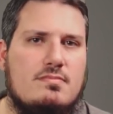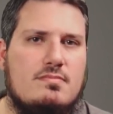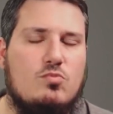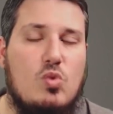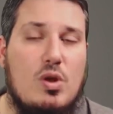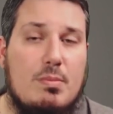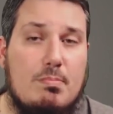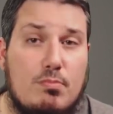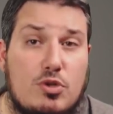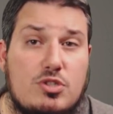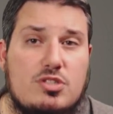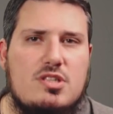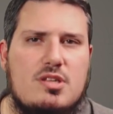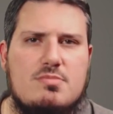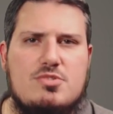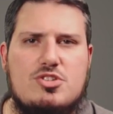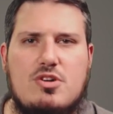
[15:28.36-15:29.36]
When
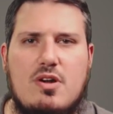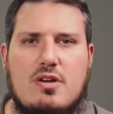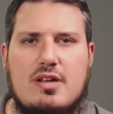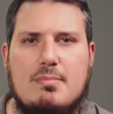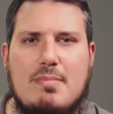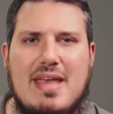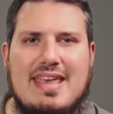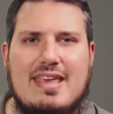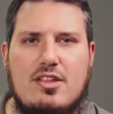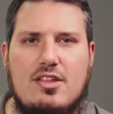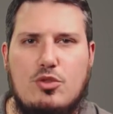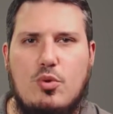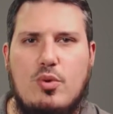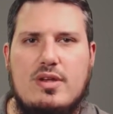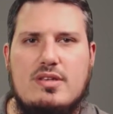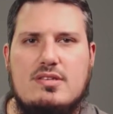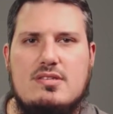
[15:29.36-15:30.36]
Muslims started making
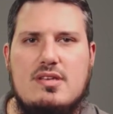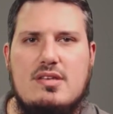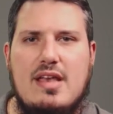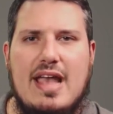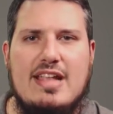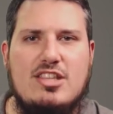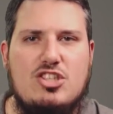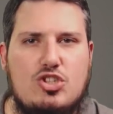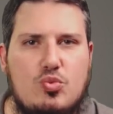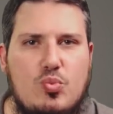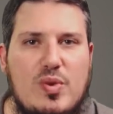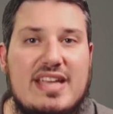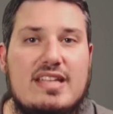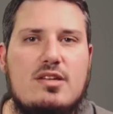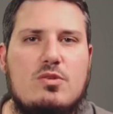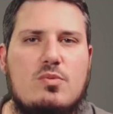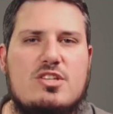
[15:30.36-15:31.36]
noise and
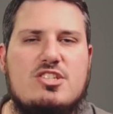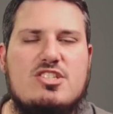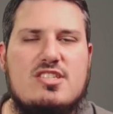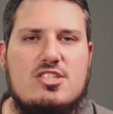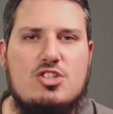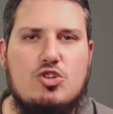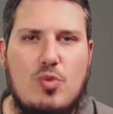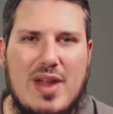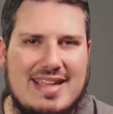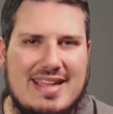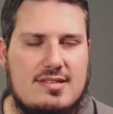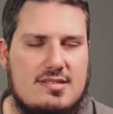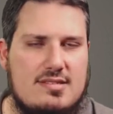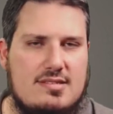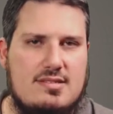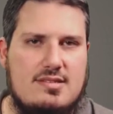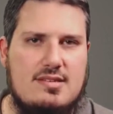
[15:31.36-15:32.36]
Sweden was
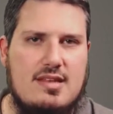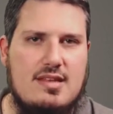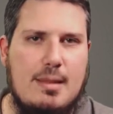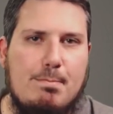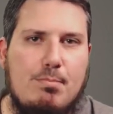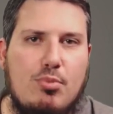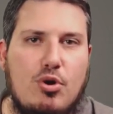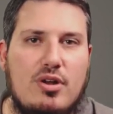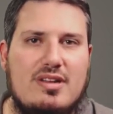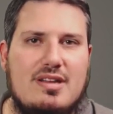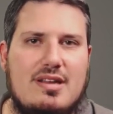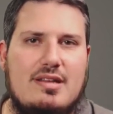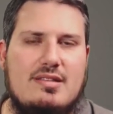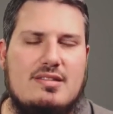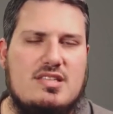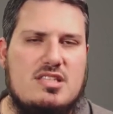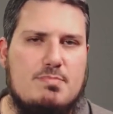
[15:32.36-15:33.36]
disgraced and put
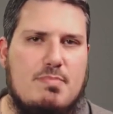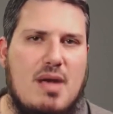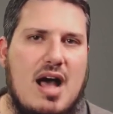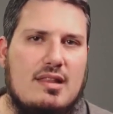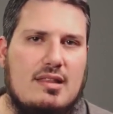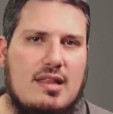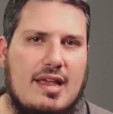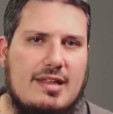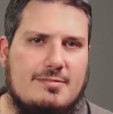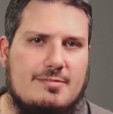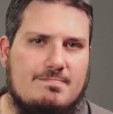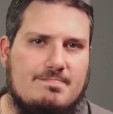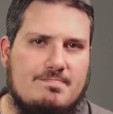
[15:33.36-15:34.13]
in the spotlight.